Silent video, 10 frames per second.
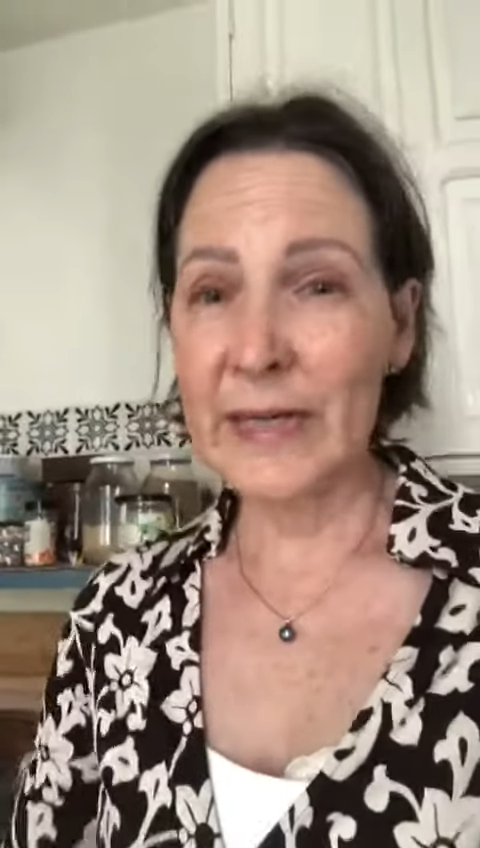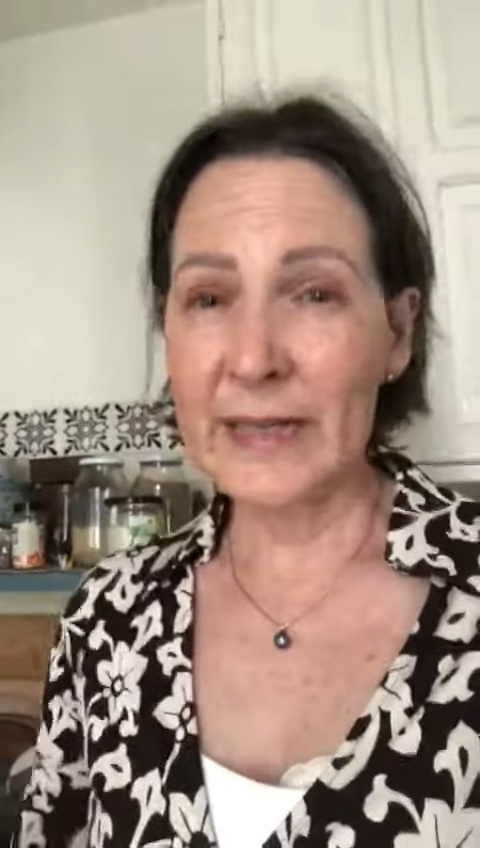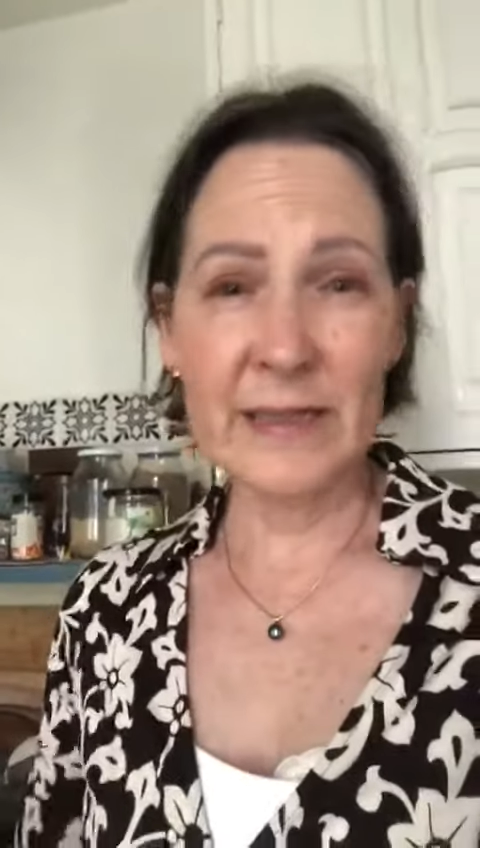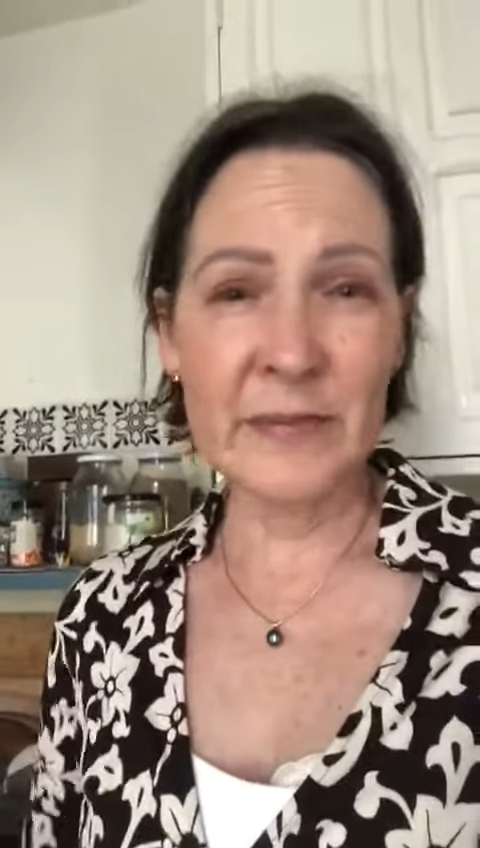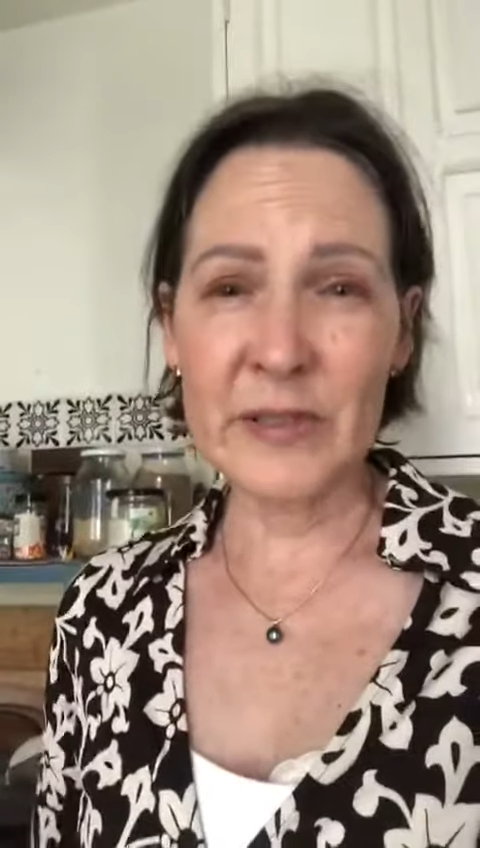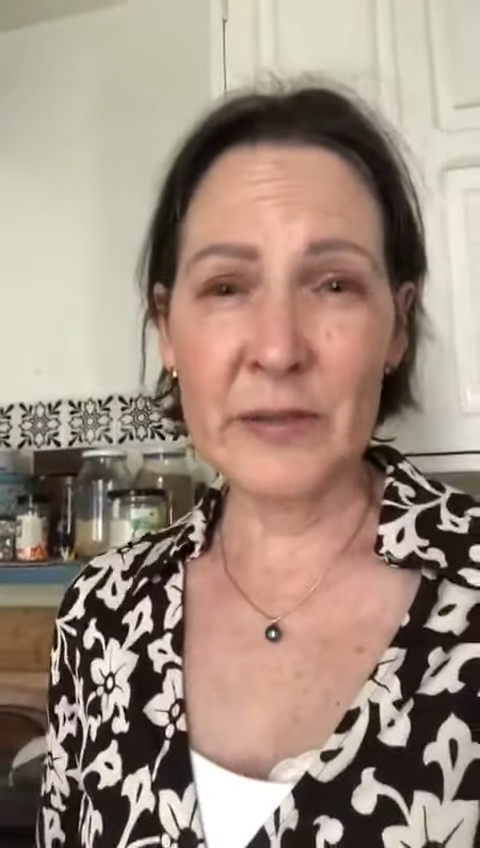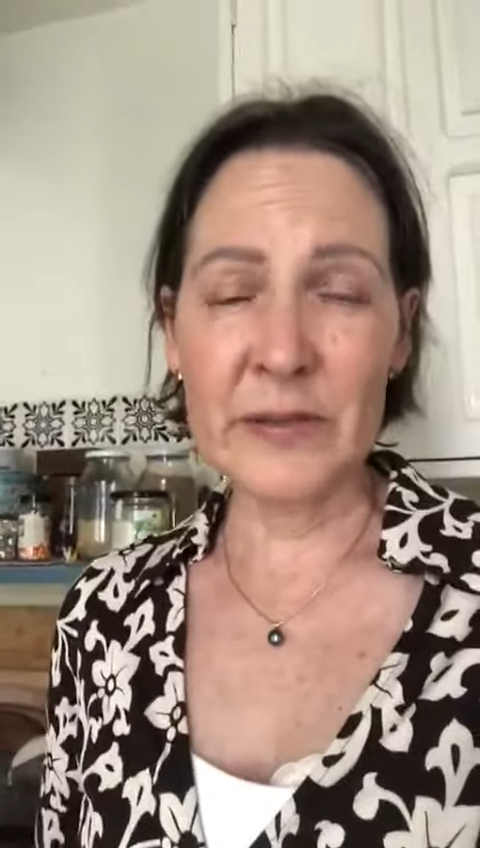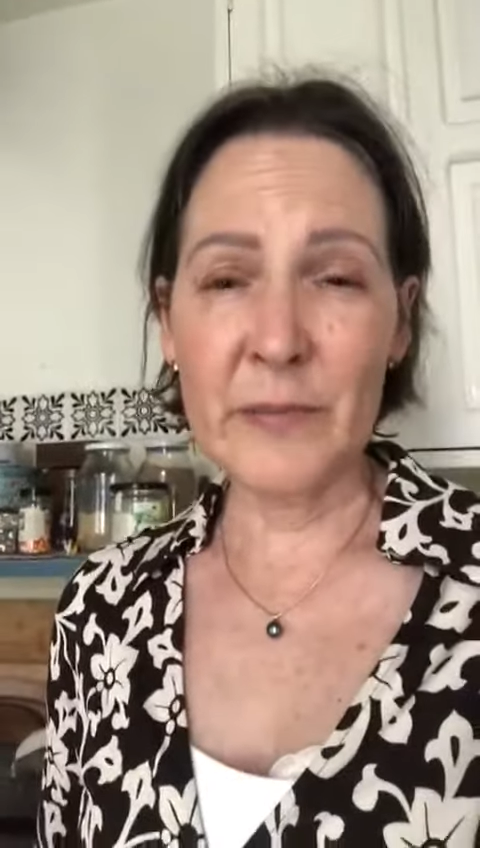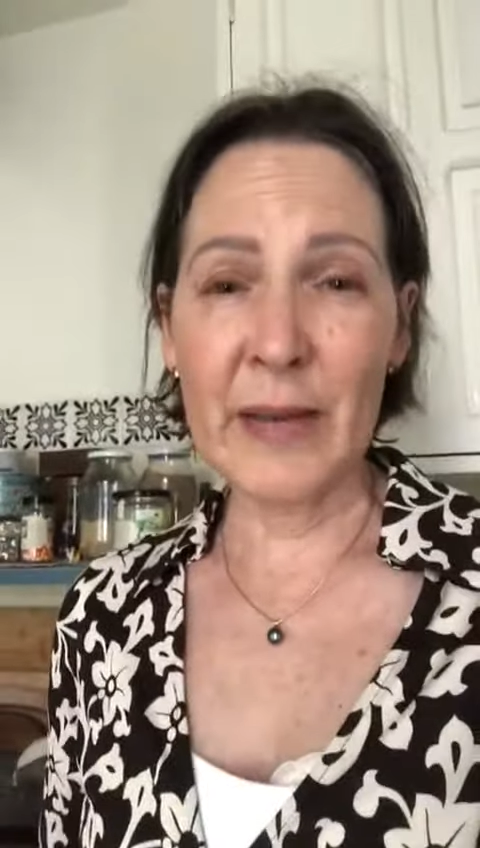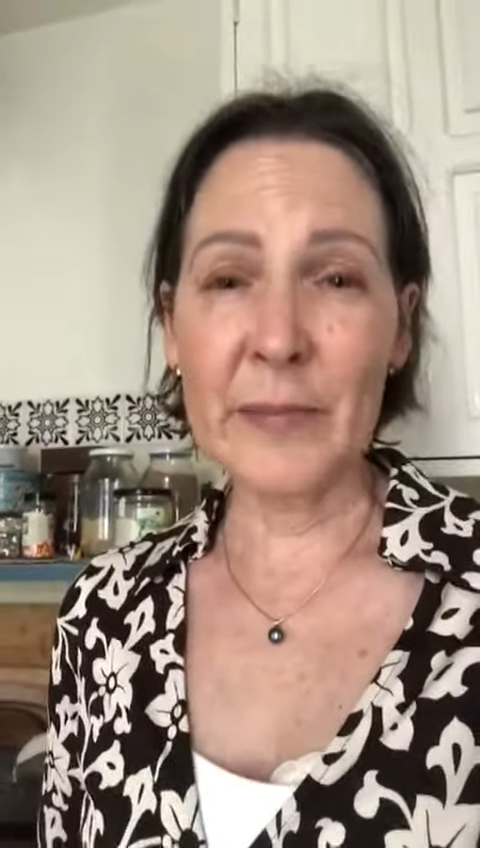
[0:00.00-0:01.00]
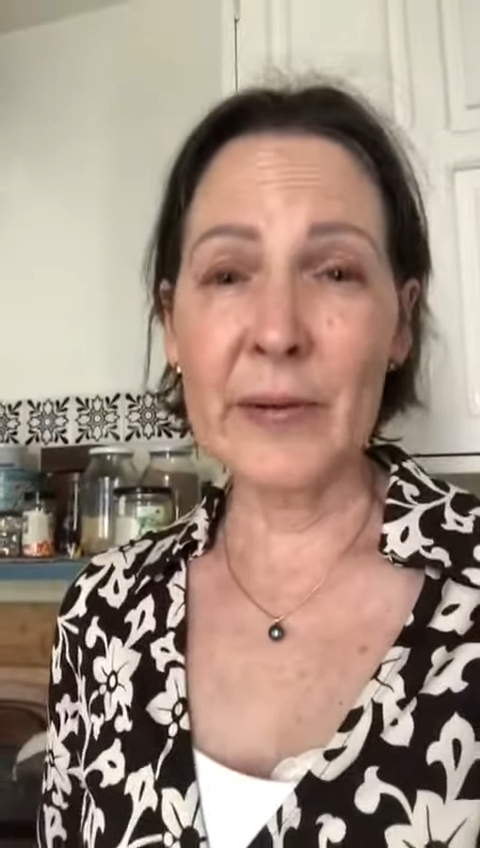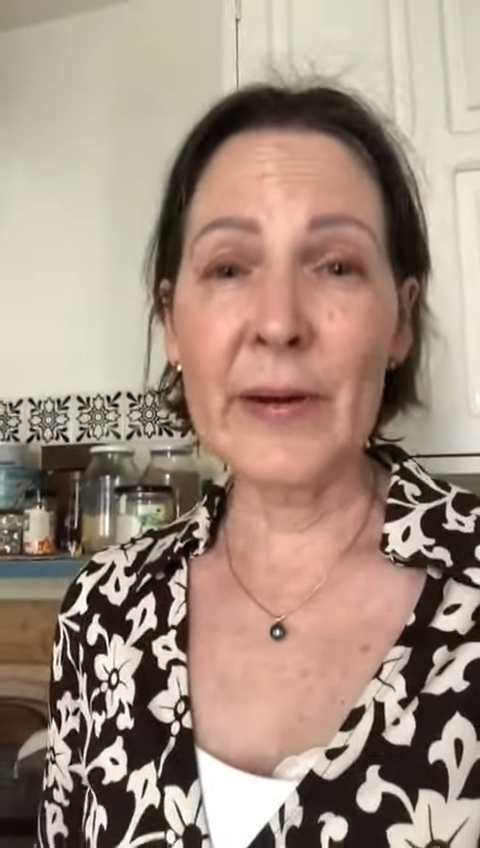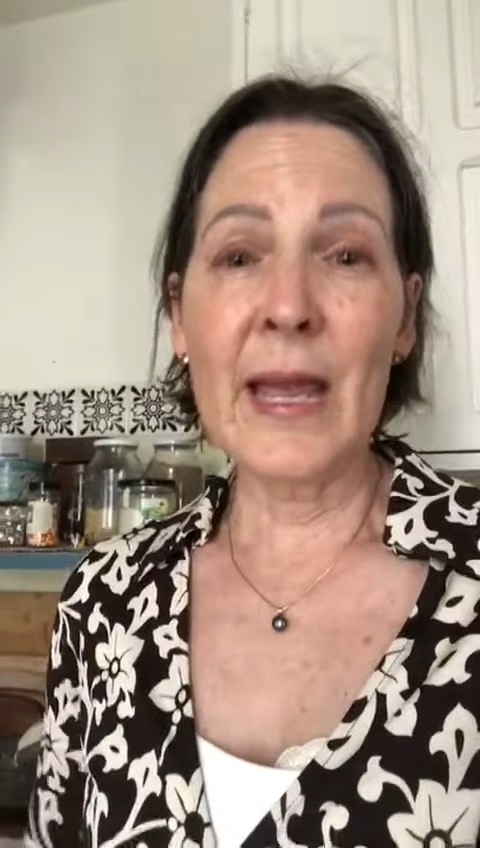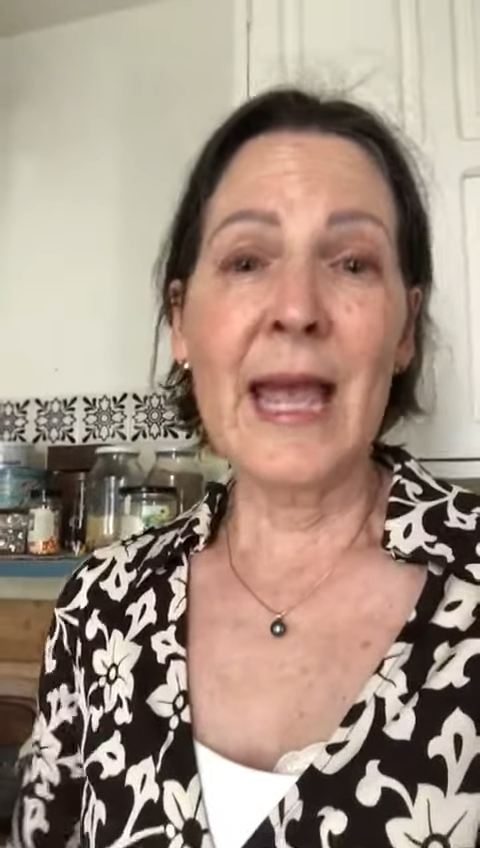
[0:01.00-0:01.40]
and some salt and pepper,